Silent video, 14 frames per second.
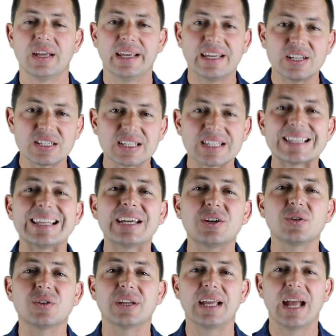It is
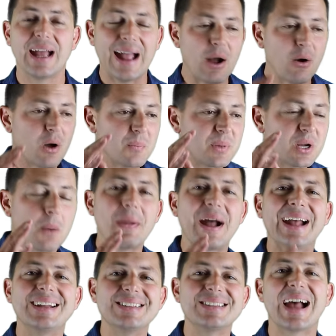literally how I built my
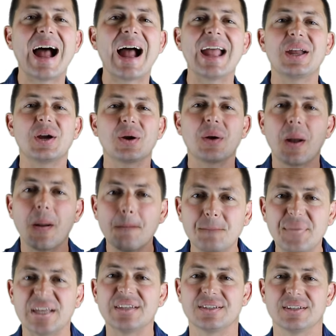entire
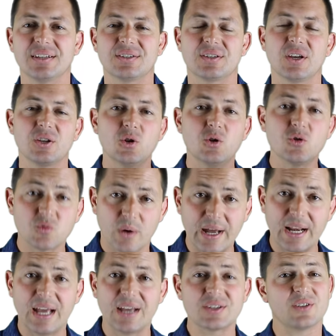business. Use
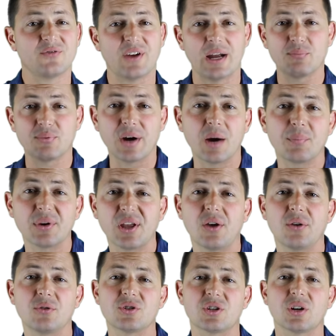RedX to find property
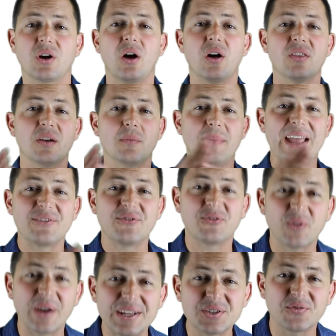owners, to call them, make
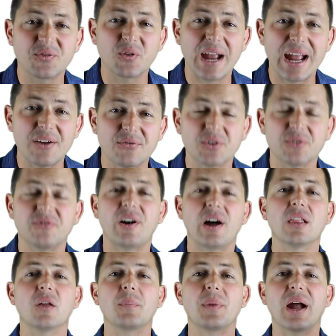friends forever,
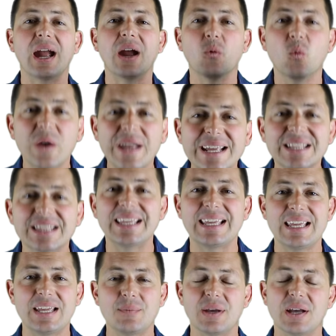followed by a weekly
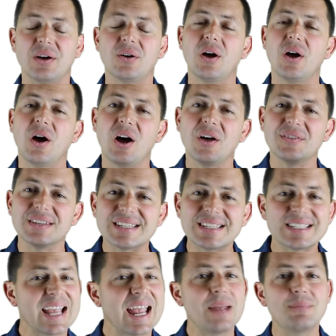email on the
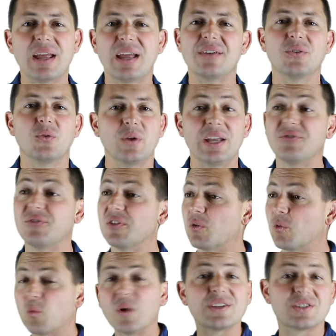same day of the week for the
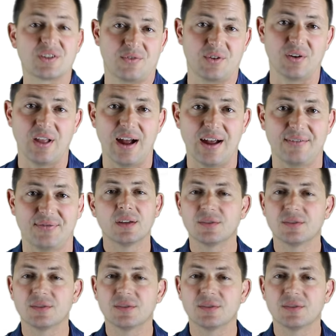rest of their life.